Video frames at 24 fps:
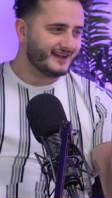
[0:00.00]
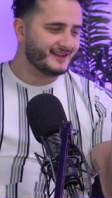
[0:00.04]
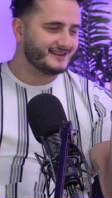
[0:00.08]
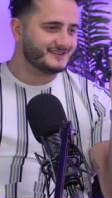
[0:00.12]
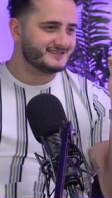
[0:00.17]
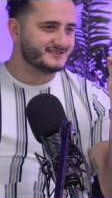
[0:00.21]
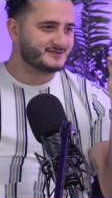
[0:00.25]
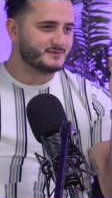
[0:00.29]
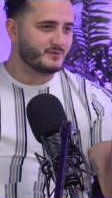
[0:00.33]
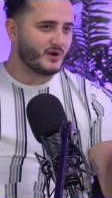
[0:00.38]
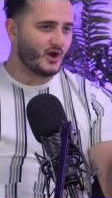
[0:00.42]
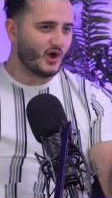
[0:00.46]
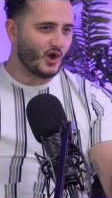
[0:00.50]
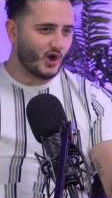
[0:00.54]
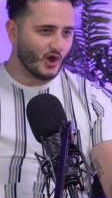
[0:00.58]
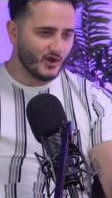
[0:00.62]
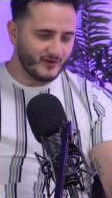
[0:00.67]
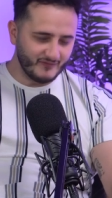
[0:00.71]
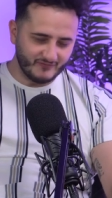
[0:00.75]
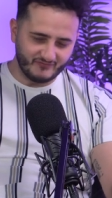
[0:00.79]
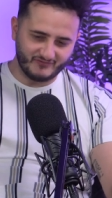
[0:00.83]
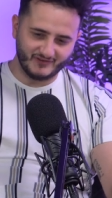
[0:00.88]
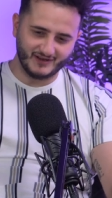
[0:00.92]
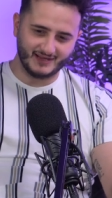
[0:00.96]
and
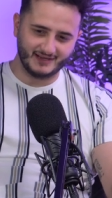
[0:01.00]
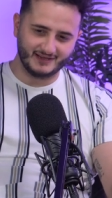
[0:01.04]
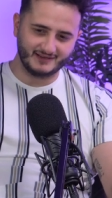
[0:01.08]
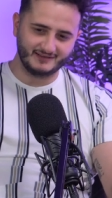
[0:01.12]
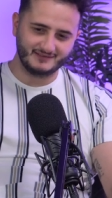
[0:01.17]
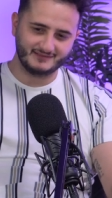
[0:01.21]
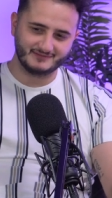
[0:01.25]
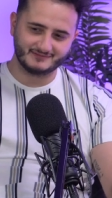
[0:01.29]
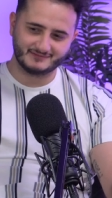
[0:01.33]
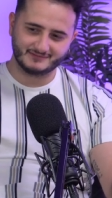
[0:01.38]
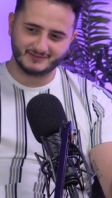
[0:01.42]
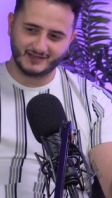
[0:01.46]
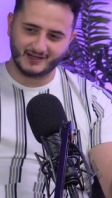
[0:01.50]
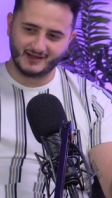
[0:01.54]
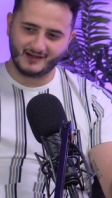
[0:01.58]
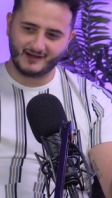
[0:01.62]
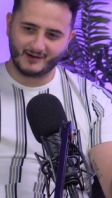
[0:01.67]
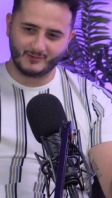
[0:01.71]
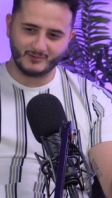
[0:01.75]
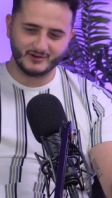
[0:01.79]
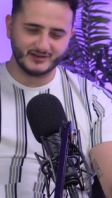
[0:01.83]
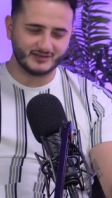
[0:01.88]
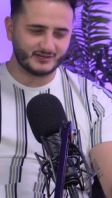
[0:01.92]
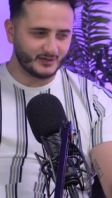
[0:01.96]
hopefully,
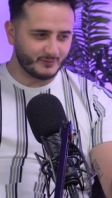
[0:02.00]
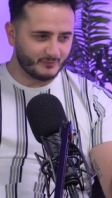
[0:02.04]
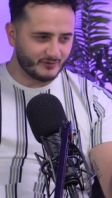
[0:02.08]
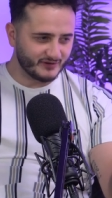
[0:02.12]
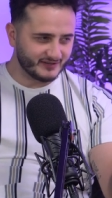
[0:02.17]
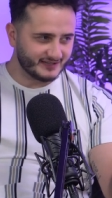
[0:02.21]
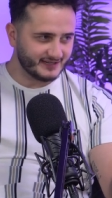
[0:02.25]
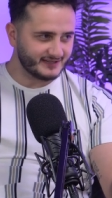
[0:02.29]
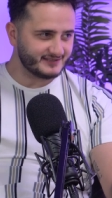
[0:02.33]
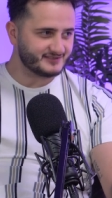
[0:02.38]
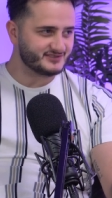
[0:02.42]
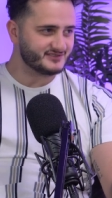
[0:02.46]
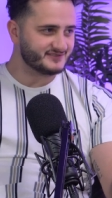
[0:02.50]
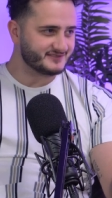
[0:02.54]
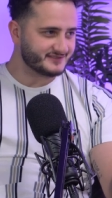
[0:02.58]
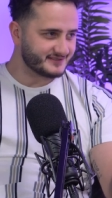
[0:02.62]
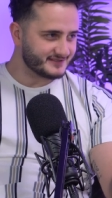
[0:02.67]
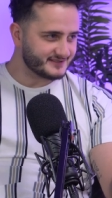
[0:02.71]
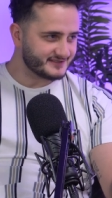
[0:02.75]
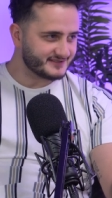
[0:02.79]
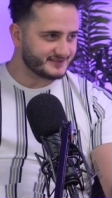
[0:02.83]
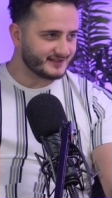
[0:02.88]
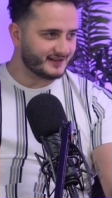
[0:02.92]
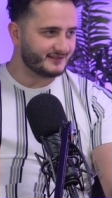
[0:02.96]
like, I want to do predictions
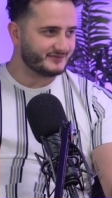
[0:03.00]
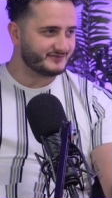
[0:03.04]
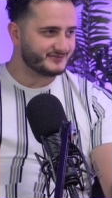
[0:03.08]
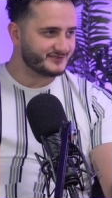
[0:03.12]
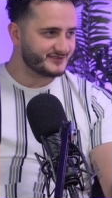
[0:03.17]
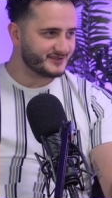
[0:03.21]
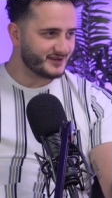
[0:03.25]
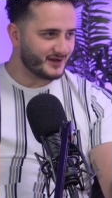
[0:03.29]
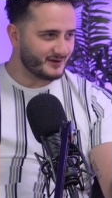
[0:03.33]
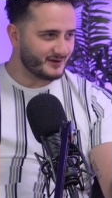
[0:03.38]
and stuff.